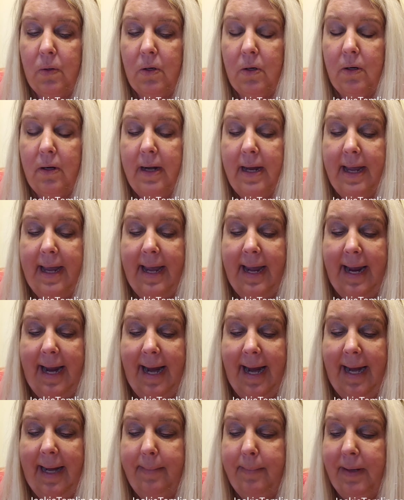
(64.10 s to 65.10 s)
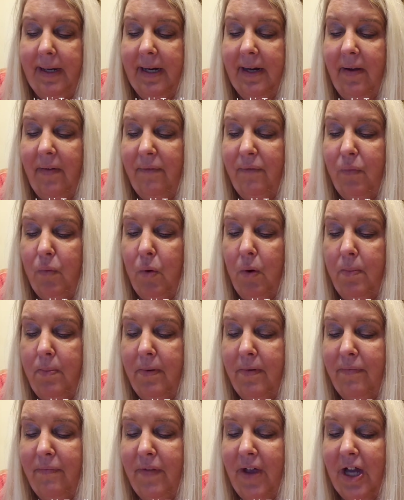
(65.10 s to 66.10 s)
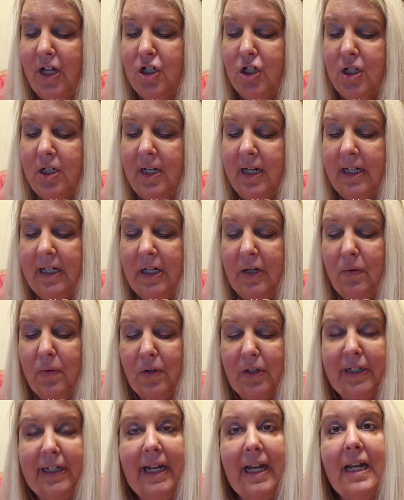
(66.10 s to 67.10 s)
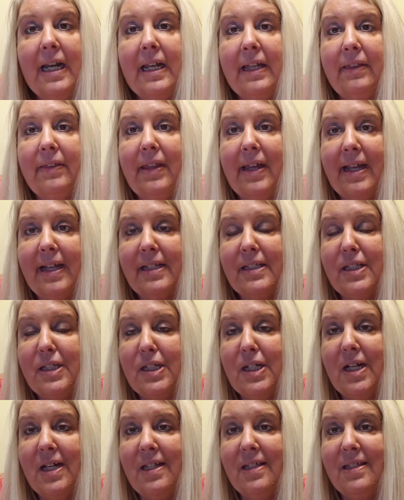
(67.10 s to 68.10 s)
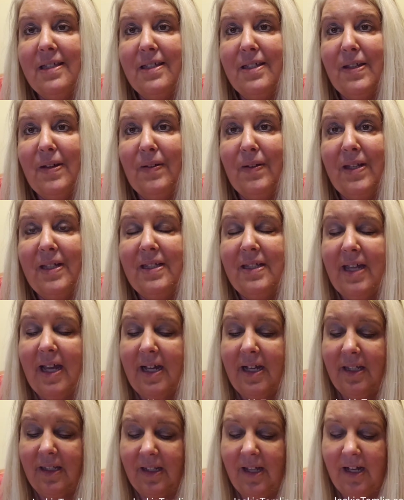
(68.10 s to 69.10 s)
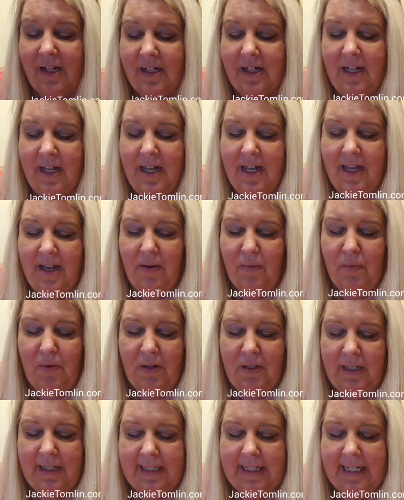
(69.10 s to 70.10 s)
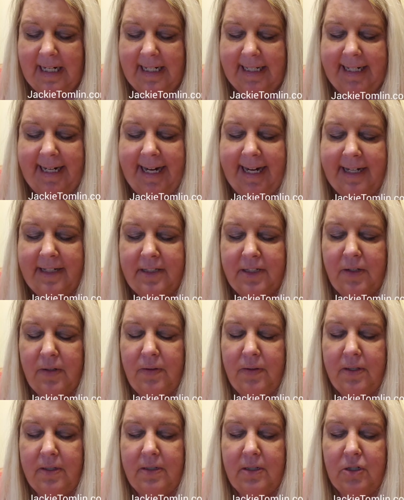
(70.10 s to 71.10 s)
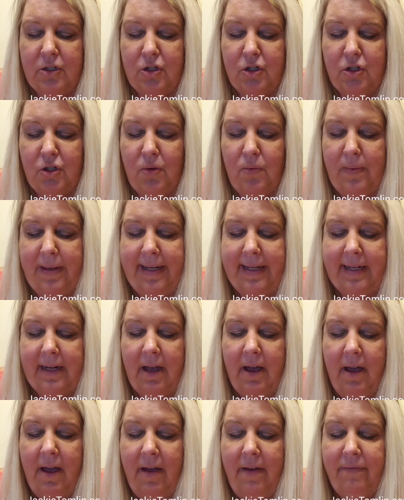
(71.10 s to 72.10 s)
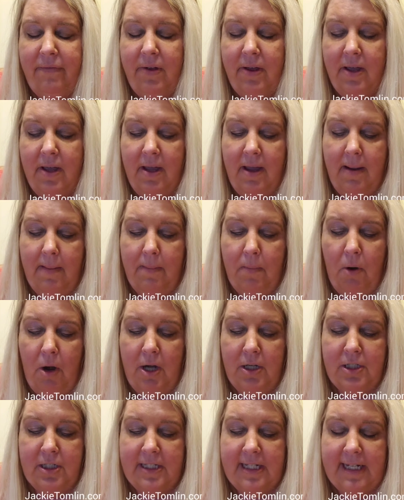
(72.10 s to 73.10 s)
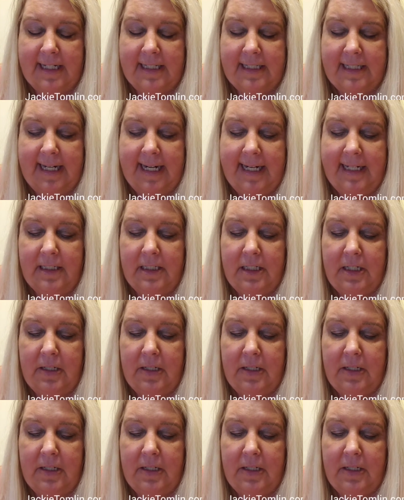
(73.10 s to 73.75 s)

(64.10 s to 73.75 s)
are aiming for perfection and you are getting things done. So let's take a look. We're looking at Cancer. This is your week of March 16,